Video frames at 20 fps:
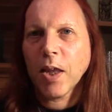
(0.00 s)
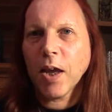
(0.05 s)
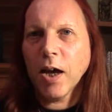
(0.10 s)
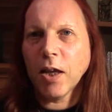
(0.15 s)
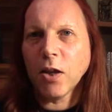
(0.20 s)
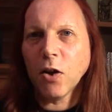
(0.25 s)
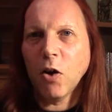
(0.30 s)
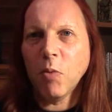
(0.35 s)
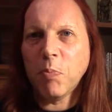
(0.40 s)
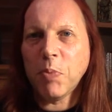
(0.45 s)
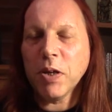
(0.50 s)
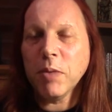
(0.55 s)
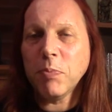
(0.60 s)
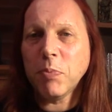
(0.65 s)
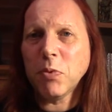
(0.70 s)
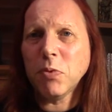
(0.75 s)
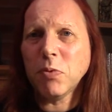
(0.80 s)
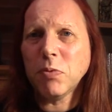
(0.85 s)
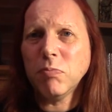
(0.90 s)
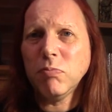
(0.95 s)
lot of
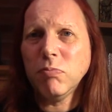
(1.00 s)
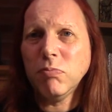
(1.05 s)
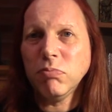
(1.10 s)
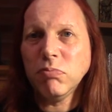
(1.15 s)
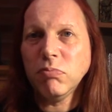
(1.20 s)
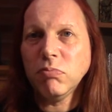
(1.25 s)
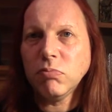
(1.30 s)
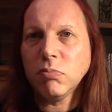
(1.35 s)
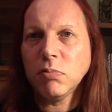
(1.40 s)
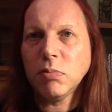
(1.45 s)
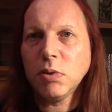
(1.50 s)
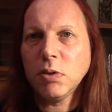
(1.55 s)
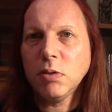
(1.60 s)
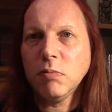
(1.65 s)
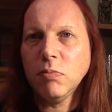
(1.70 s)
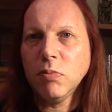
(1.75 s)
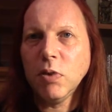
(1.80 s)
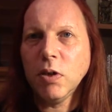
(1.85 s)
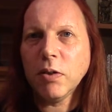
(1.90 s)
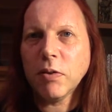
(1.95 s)
people
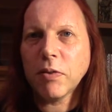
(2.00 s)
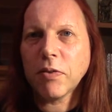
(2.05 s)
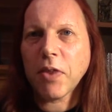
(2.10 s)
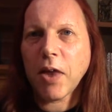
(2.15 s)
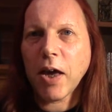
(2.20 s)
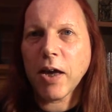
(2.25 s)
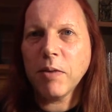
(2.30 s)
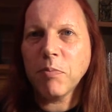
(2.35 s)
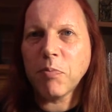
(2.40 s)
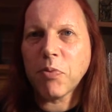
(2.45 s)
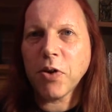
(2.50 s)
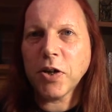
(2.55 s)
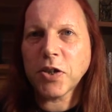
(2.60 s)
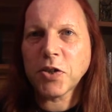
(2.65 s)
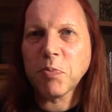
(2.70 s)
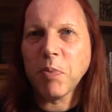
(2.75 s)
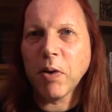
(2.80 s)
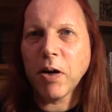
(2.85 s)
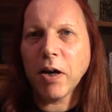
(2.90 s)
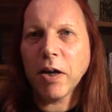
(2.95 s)
weren't that
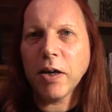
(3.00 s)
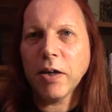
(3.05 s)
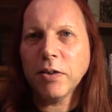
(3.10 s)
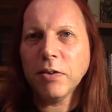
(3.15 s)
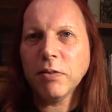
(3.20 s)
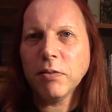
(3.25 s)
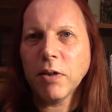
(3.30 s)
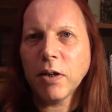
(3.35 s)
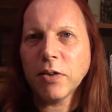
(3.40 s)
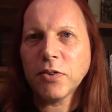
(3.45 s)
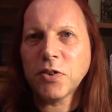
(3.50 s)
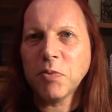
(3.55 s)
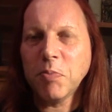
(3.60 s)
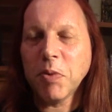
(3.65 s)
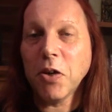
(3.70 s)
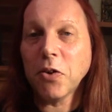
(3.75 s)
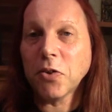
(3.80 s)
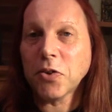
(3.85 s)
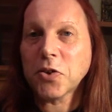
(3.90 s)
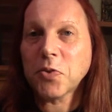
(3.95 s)
impressed by it. And to
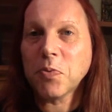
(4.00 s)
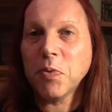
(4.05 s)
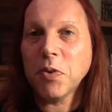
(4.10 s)
be honest